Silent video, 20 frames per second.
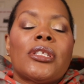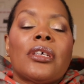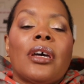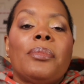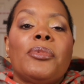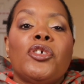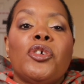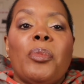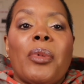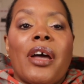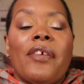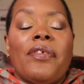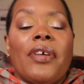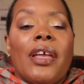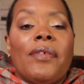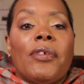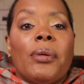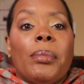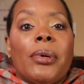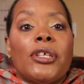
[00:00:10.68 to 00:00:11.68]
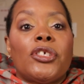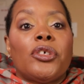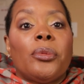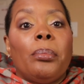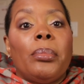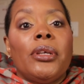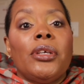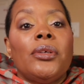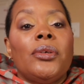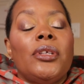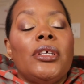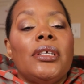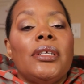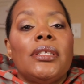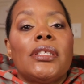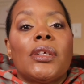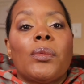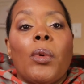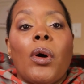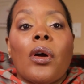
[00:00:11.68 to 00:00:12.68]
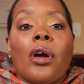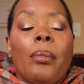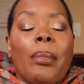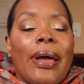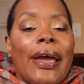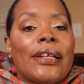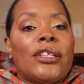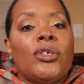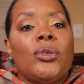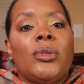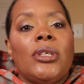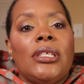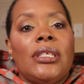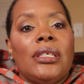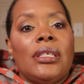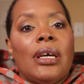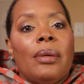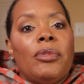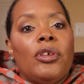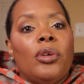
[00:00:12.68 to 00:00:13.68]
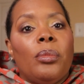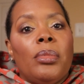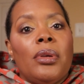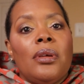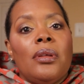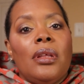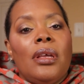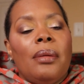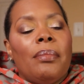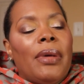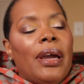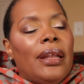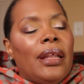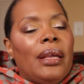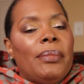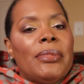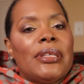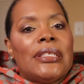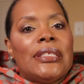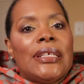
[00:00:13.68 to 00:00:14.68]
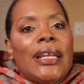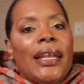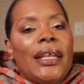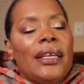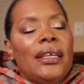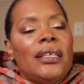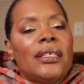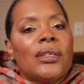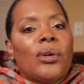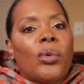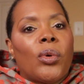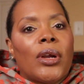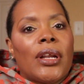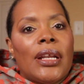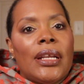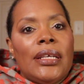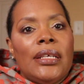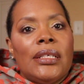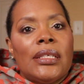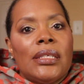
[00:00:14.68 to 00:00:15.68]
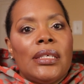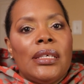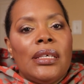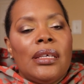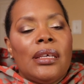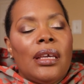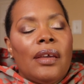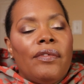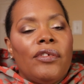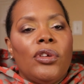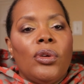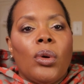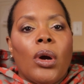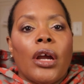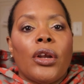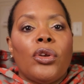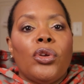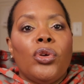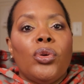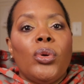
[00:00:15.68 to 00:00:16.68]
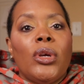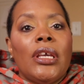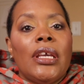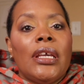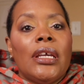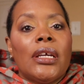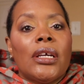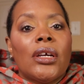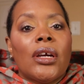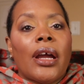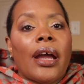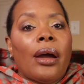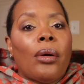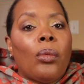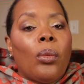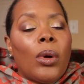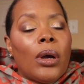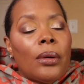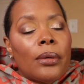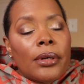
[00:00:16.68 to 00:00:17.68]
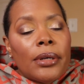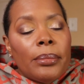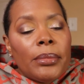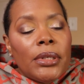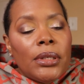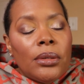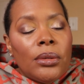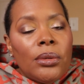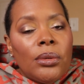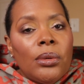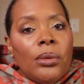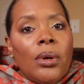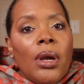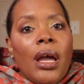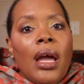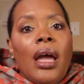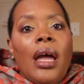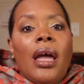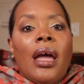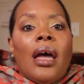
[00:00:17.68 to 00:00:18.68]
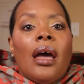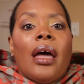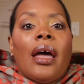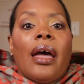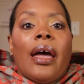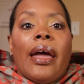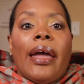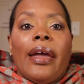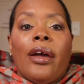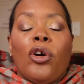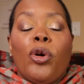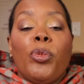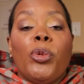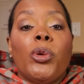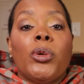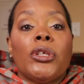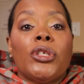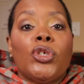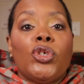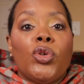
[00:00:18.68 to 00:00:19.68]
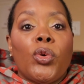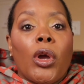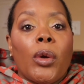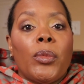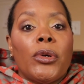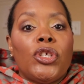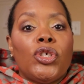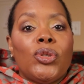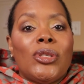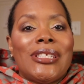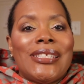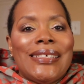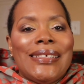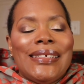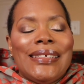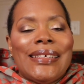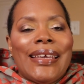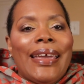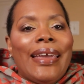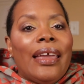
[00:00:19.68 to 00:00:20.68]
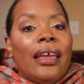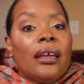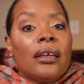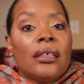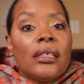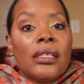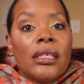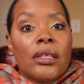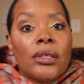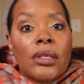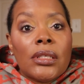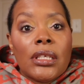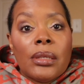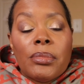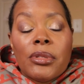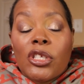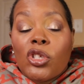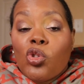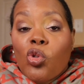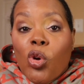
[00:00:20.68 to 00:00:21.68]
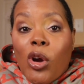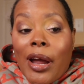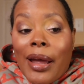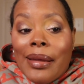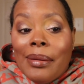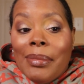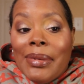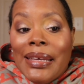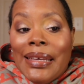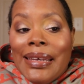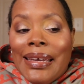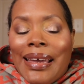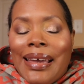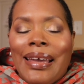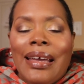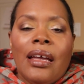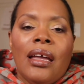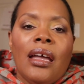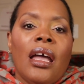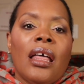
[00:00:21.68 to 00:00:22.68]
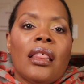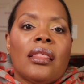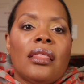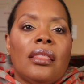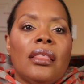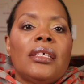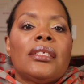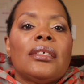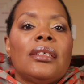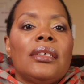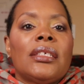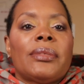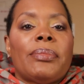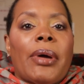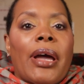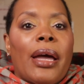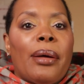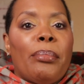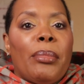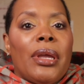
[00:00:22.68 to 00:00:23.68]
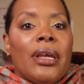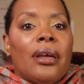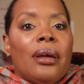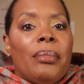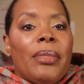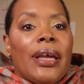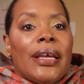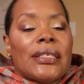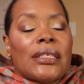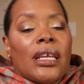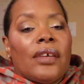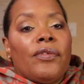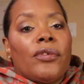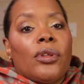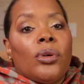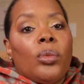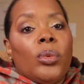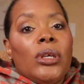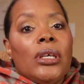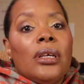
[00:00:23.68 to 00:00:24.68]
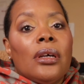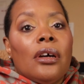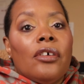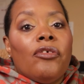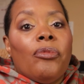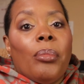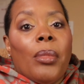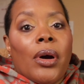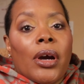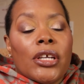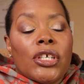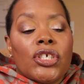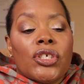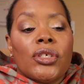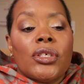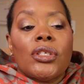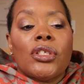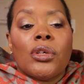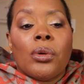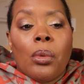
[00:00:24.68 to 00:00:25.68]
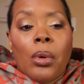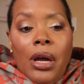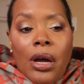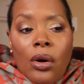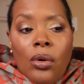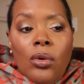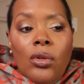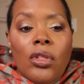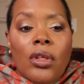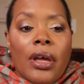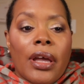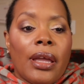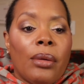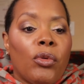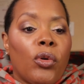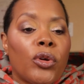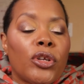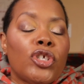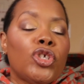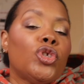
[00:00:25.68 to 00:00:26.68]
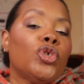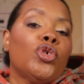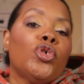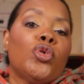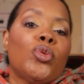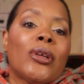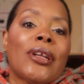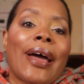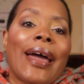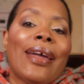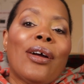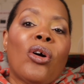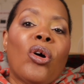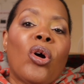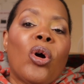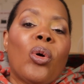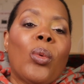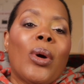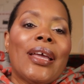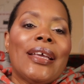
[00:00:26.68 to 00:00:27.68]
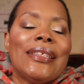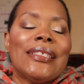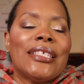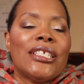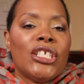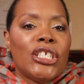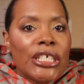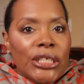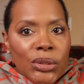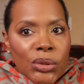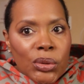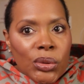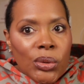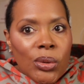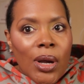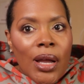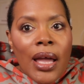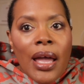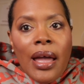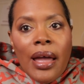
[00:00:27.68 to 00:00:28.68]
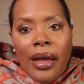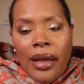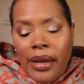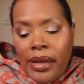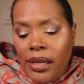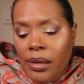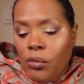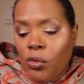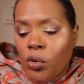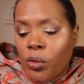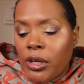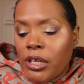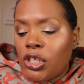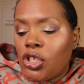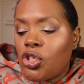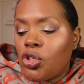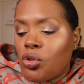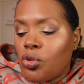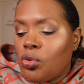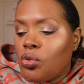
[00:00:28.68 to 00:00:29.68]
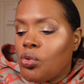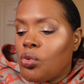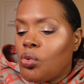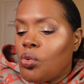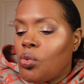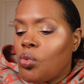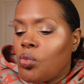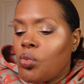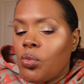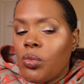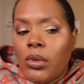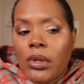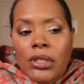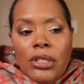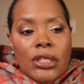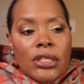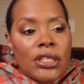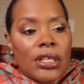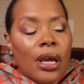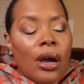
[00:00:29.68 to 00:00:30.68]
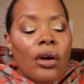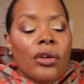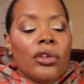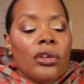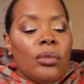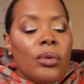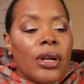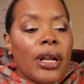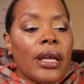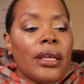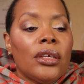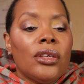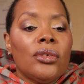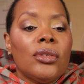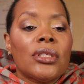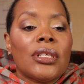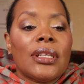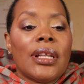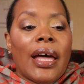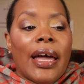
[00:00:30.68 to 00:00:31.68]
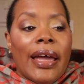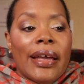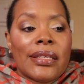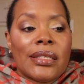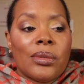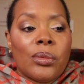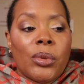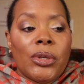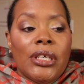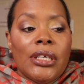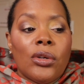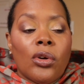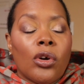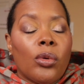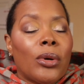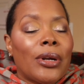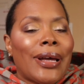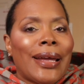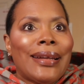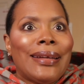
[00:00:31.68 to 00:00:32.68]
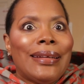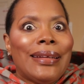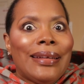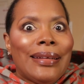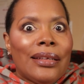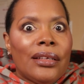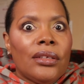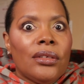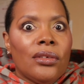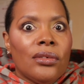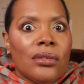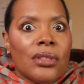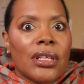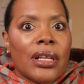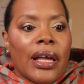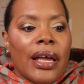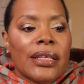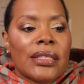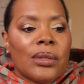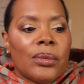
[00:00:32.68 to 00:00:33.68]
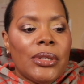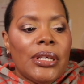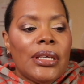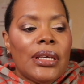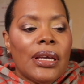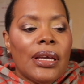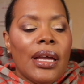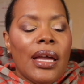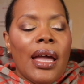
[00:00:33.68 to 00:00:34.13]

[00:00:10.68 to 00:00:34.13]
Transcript: up to my favorite bunch of beauties? Welcome back to Niecey W Beauty. My name is Denise or Niecey. If you are new here, I welcome you. I hope you enjoy what you see and consider subscribing. This is my makeup basket for the week of March the 12th. I am going to do what I always do. I am going to tell you what I used last week or what I didn't use last week